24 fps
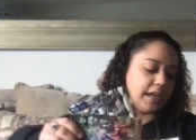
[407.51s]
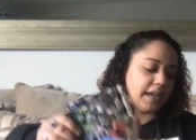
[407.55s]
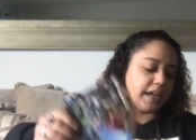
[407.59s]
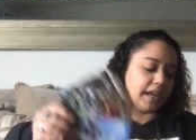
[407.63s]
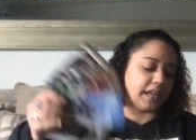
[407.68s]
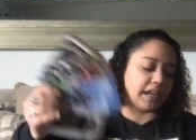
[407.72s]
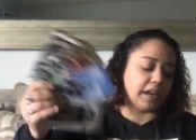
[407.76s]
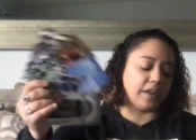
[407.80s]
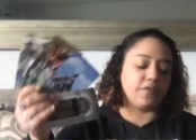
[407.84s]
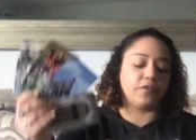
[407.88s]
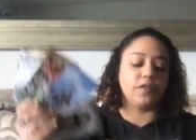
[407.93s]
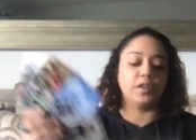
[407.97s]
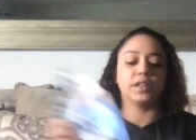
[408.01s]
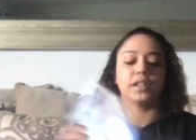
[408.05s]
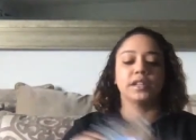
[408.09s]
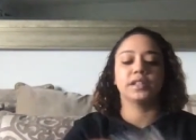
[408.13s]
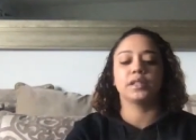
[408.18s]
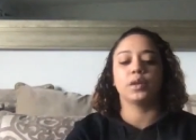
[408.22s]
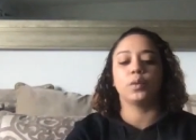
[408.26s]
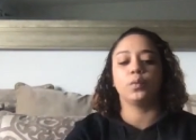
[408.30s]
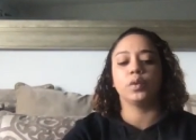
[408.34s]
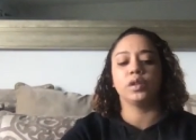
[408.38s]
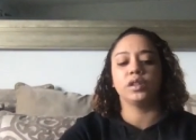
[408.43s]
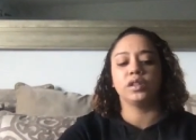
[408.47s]
And I feel like
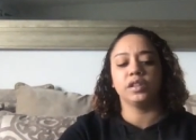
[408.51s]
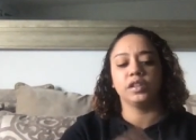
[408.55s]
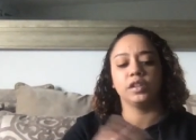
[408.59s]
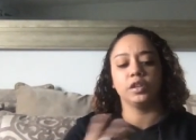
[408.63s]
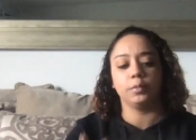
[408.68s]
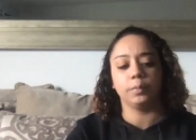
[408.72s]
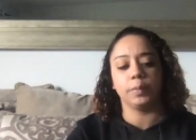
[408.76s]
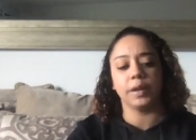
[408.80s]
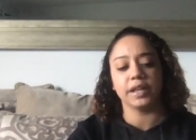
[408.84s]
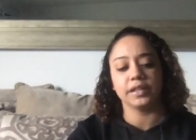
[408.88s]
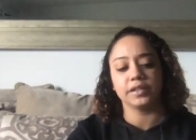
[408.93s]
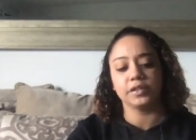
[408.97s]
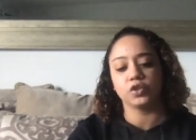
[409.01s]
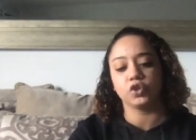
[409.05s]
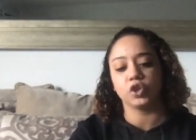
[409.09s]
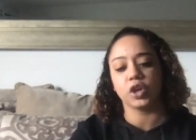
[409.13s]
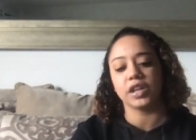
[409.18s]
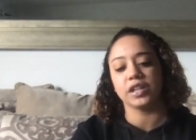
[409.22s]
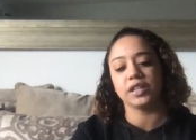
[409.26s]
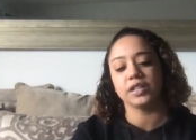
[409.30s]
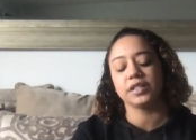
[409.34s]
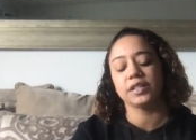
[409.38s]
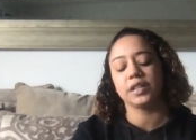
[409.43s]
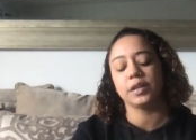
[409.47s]
someone did their best to
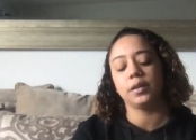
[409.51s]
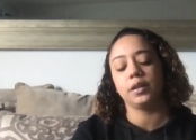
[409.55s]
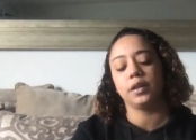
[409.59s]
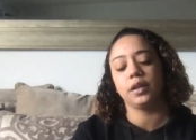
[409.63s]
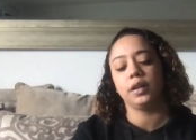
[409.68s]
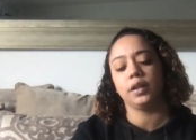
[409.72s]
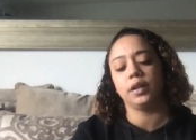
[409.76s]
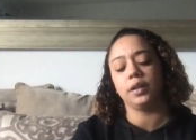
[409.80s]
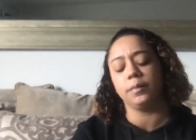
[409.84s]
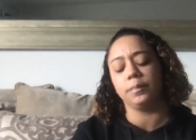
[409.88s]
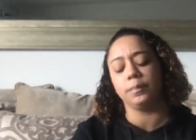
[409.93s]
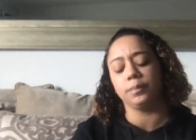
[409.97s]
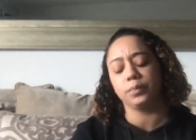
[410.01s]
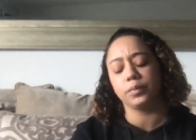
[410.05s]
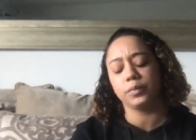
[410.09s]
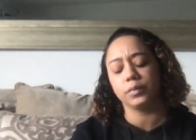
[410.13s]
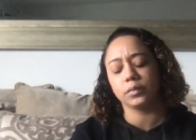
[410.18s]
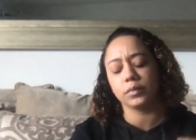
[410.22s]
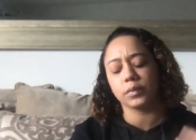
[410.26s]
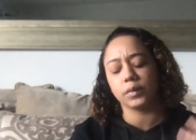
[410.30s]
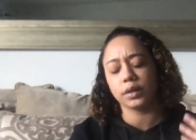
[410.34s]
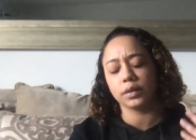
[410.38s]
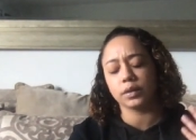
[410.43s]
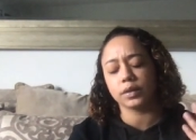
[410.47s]
try to... Um,
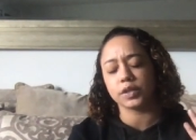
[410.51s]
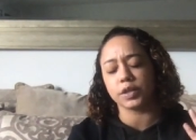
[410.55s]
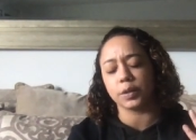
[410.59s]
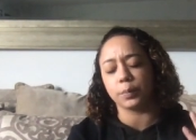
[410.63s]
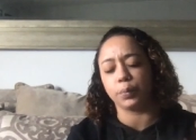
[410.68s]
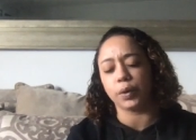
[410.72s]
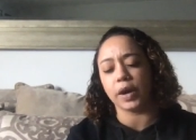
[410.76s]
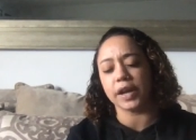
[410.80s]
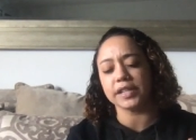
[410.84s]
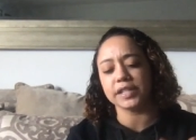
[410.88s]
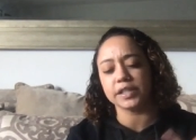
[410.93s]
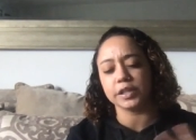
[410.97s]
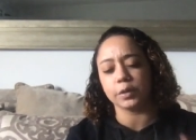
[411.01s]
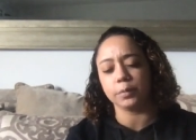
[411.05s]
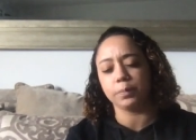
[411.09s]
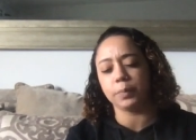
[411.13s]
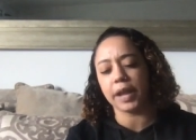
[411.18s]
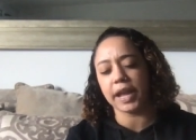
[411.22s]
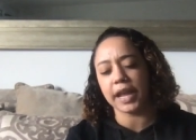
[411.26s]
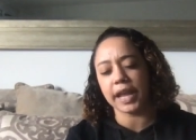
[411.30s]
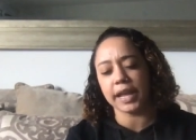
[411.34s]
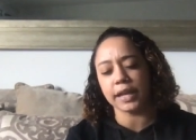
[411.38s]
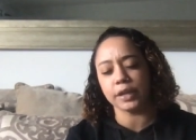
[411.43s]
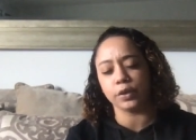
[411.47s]
suppress their
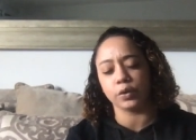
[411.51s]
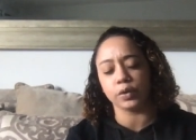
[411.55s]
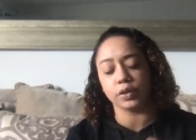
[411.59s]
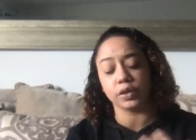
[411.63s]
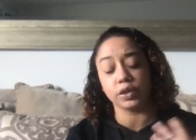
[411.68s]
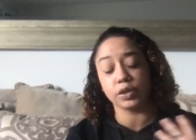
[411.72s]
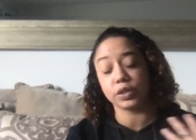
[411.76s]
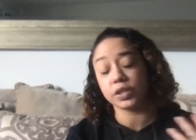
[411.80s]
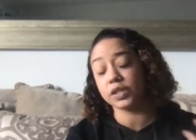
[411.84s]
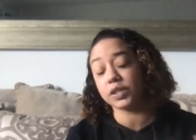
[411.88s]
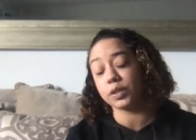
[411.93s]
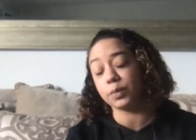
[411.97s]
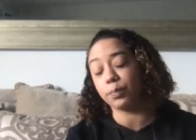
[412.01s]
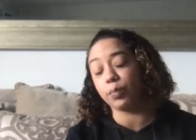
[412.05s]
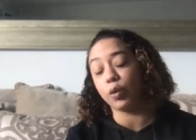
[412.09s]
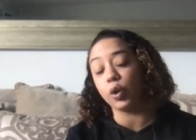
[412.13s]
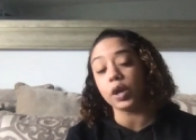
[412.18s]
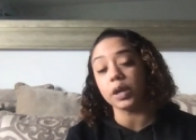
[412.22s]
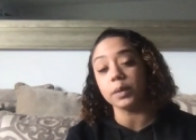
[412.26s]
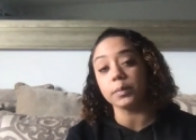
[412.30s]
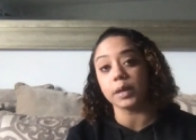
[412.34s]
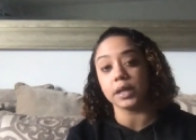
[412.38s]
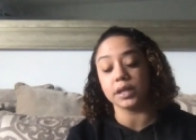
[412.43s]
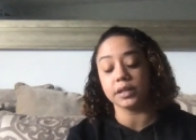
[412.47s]
pain or their
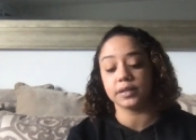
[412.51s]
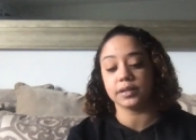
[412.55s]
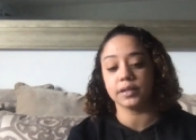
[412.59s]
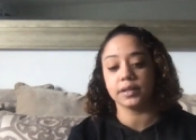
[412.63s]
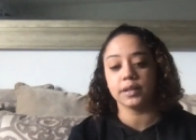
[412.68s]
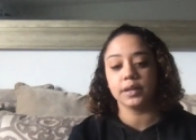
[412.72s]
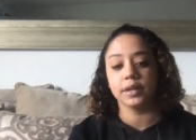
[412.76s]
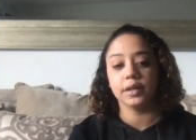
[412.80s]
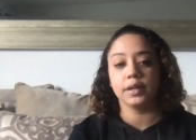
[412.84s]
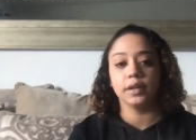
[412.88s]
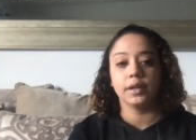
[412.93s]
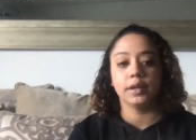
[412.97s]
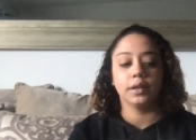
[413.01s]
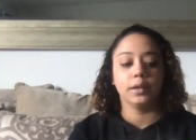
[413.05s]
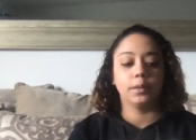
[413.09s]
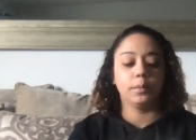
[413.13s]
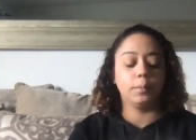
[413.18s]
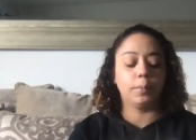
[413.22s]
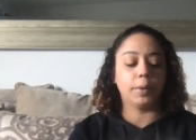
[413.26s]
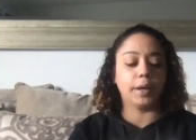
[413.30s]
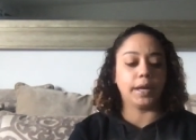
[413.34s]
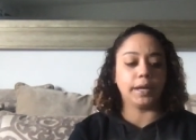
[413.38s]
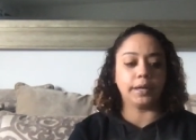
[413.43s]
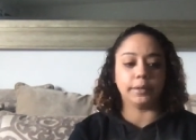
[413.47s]
disappointment,
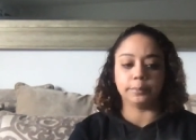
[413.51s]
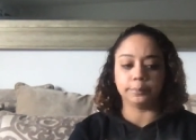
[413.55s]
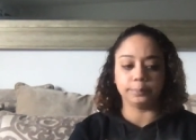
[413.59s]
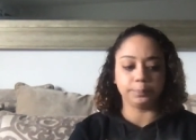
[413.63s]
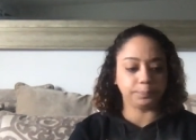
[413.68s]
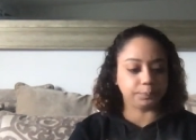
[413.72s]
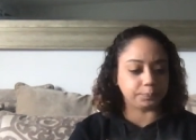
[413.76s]
but